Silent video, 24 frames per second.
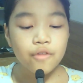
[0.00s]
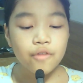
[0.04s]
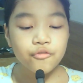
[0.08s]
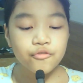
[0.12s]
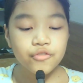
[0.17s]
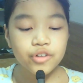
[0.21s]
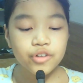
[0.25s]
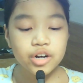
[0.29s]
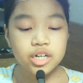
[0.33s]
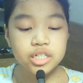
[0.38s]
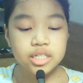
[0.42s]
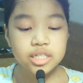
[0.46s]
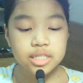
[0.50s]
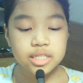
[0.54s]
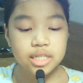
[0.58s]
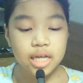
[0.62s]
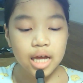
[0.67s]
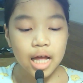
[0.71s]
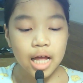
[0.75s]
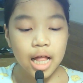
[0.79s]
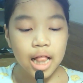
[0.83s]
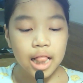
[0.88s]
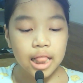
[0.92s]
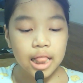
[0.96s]
First,
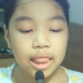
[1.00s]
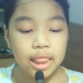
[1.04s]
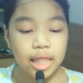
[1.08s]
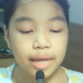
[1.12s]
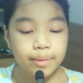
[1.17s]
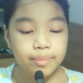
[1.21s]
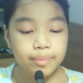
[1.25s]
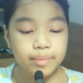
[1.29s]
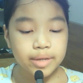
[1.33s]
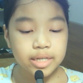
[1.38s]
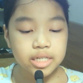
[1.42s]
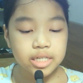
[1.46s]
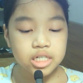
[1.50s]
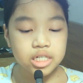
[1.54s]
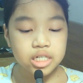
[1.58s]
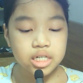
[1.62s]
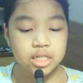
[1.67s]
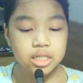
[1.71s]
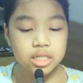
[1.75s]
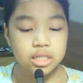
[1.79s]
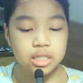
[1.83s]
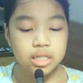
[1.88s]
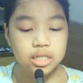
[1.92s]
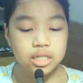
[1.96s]
let me
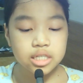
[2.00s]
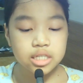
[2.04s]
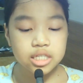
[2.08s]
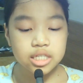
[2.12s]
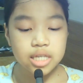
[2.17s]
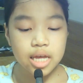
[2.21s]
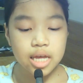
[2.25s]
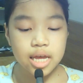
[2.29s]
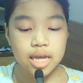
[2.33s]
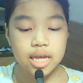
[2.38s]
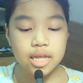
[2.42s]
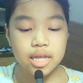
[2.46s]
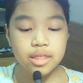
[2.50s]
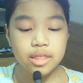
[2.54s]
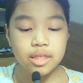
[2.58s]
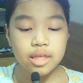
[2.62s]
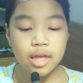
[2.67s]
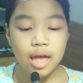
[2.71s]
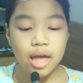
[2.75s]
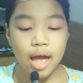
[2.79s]
just say